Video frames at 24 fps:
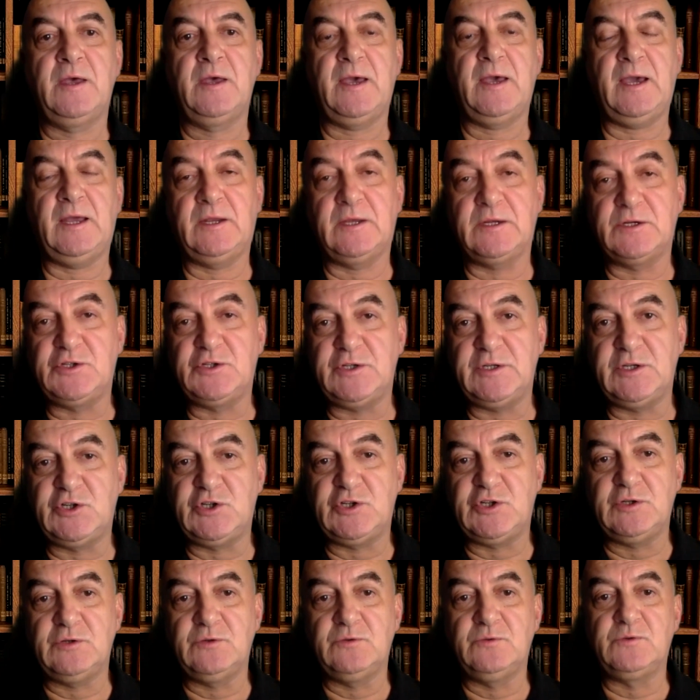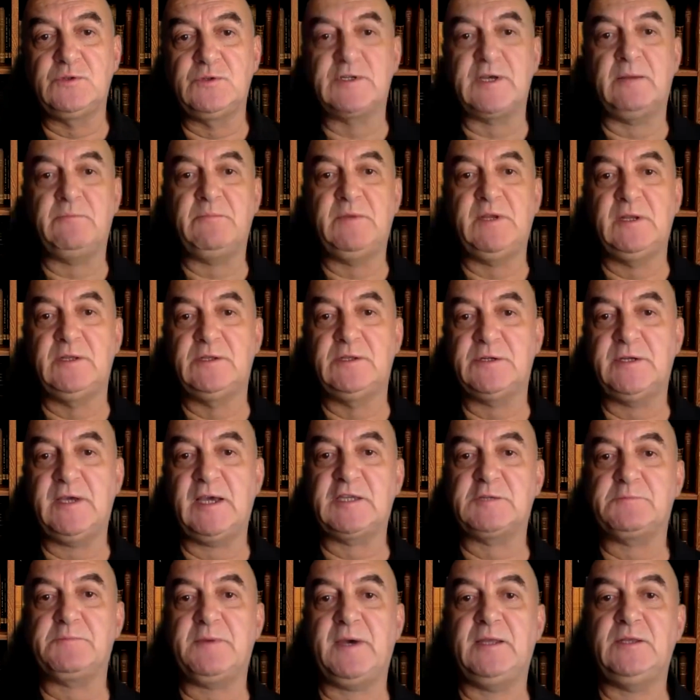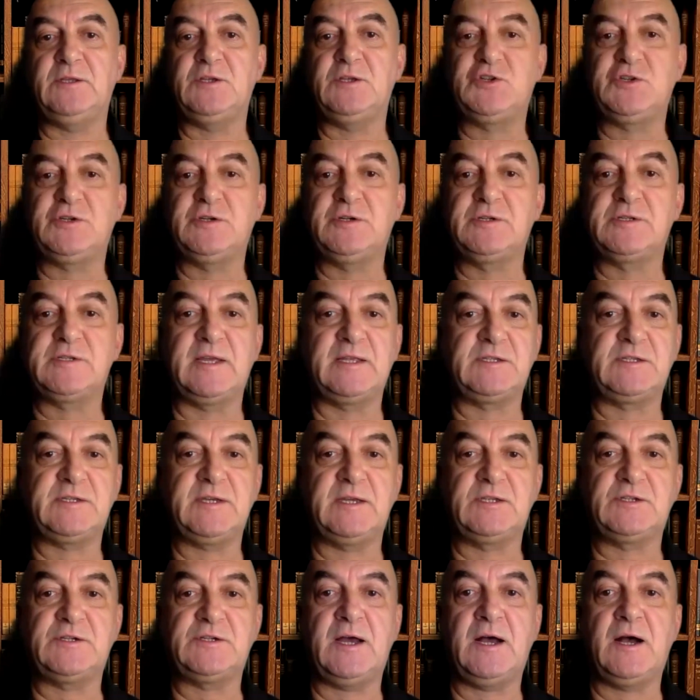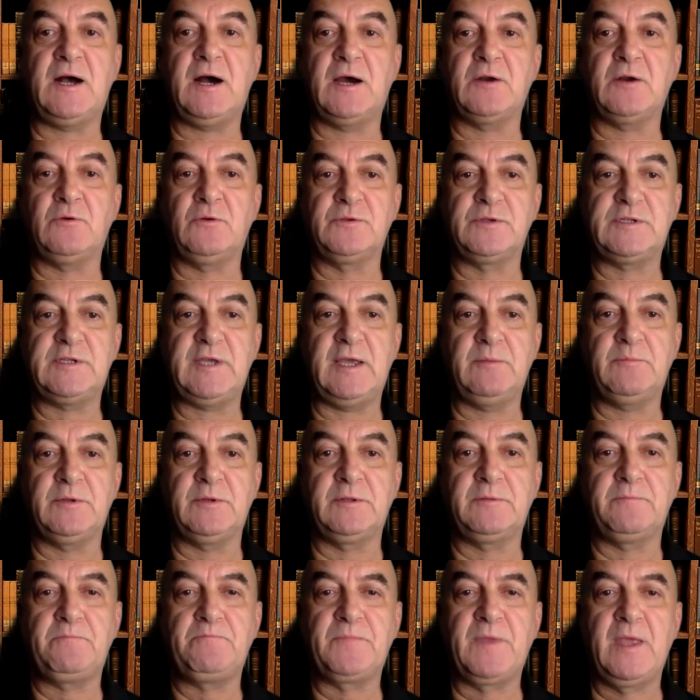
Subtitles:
Energy issues and military expenditures, etc., are on the table.